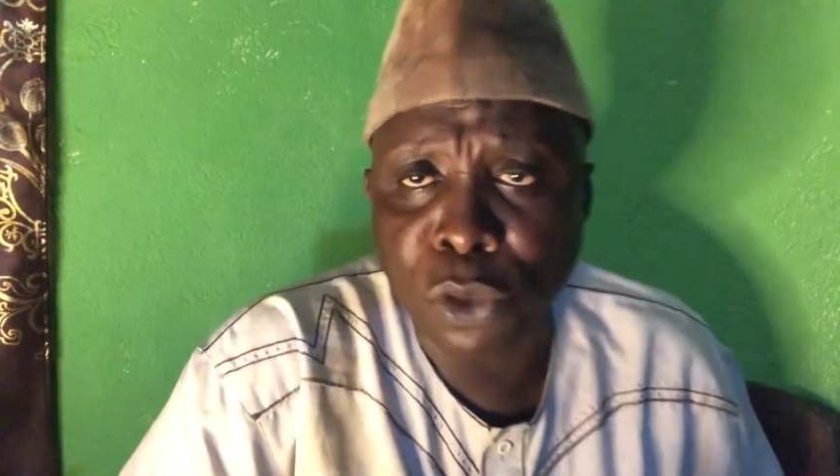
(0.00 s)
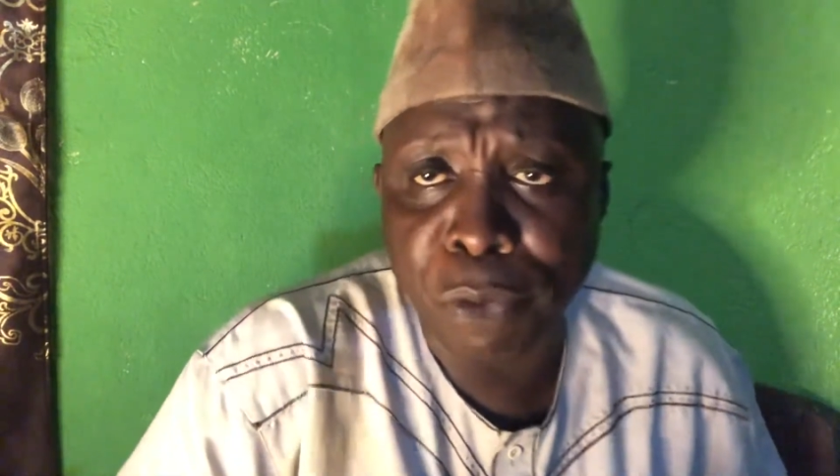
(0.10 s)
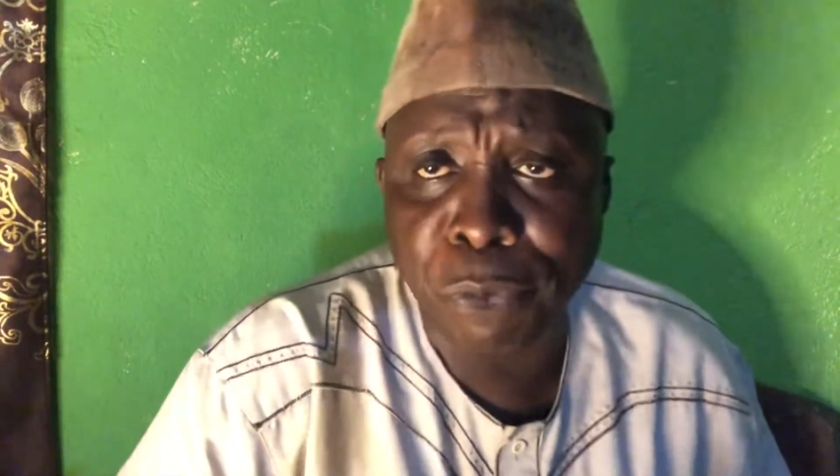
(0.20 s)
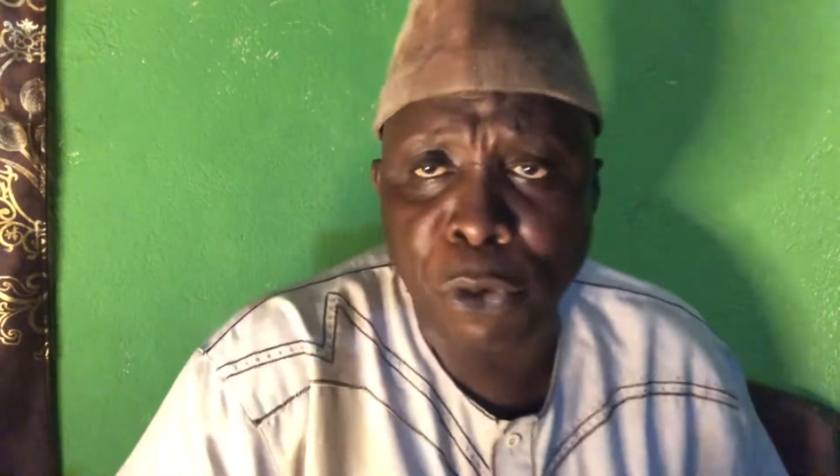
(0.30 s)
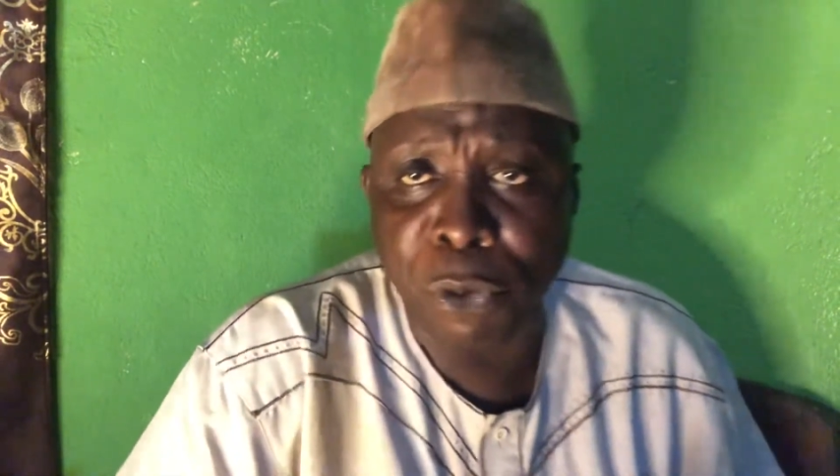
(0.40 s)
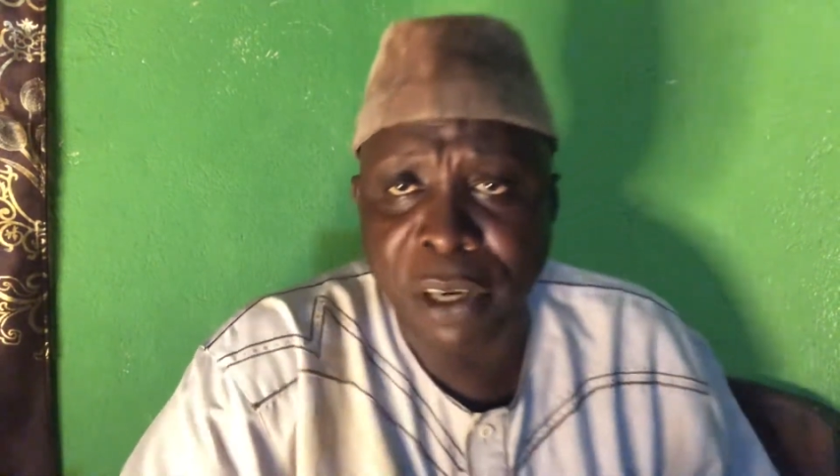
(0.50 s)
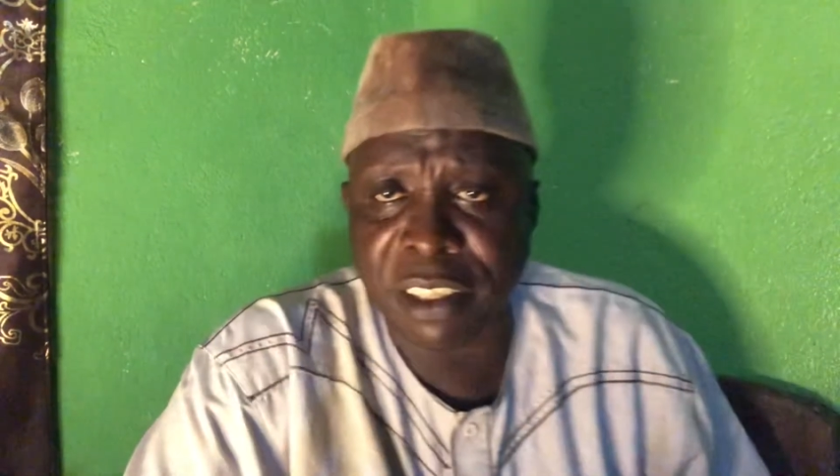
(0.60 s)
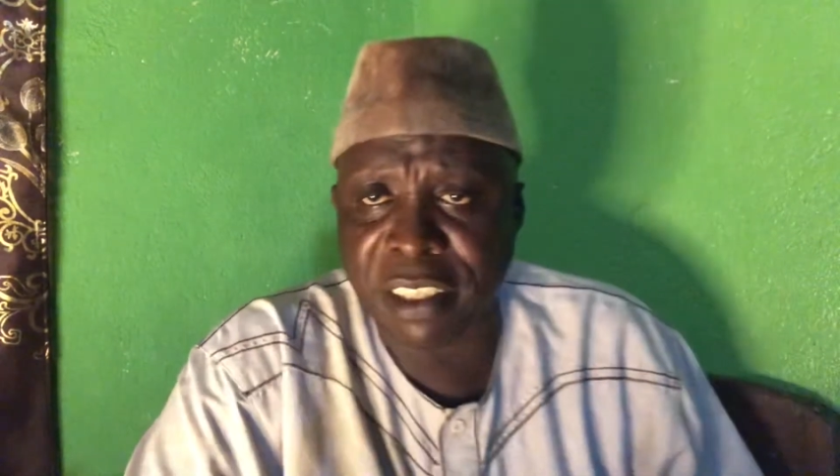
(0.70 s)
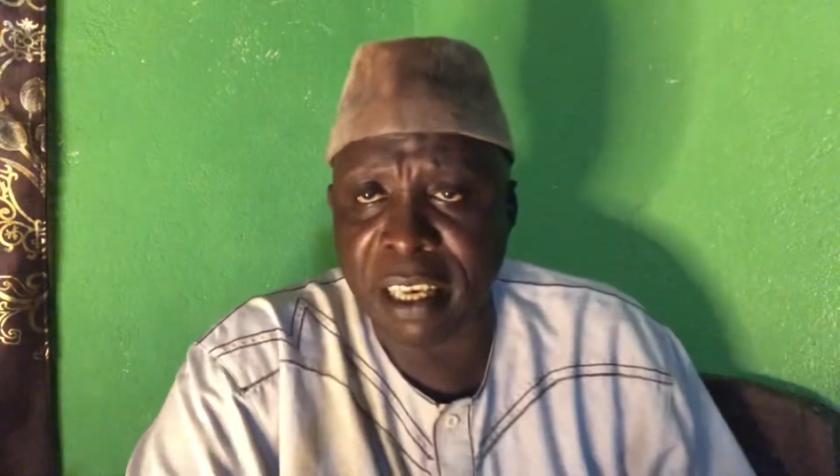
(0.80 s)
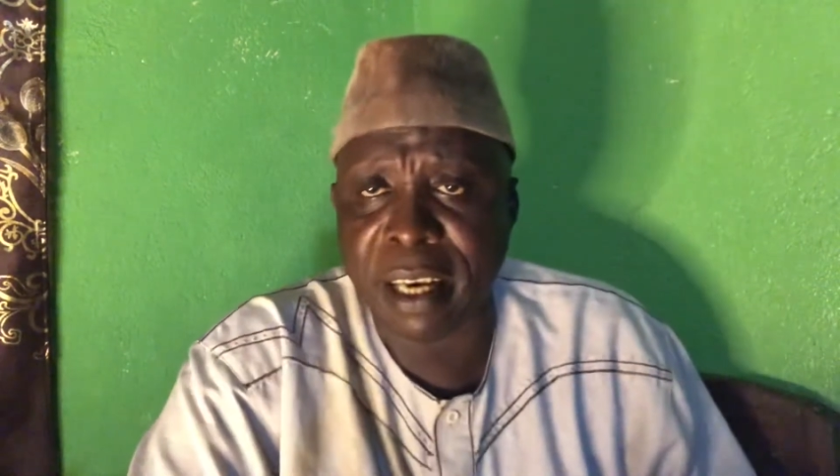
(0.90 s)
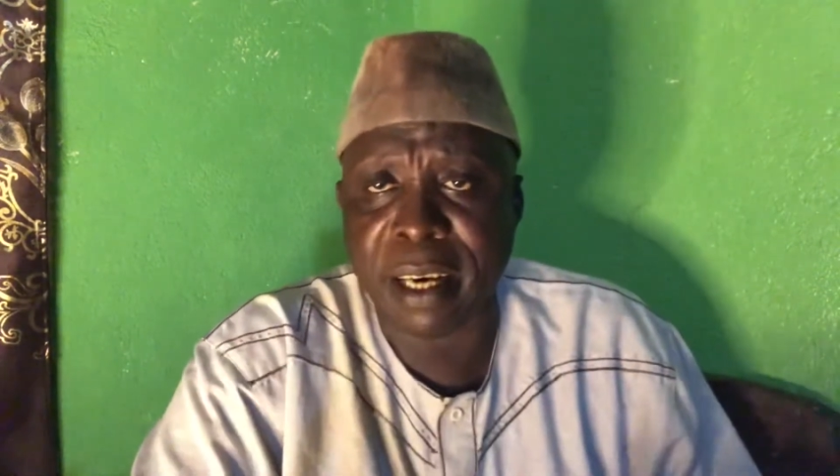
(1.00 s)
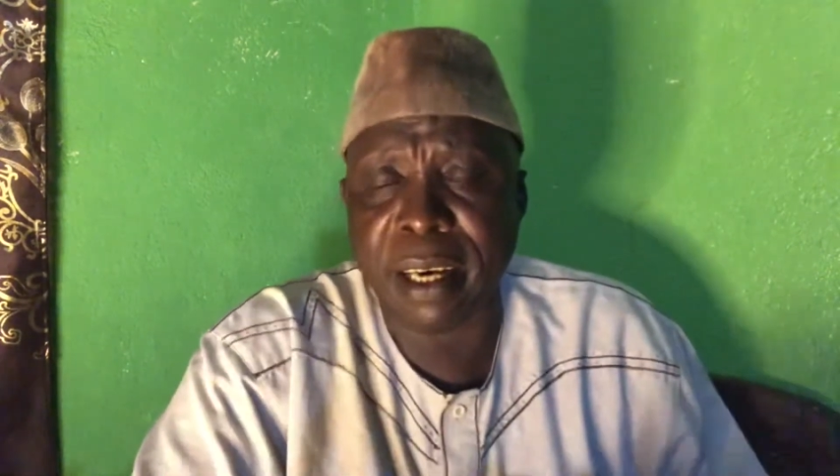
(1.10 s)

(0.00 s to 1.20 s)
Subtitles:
forensic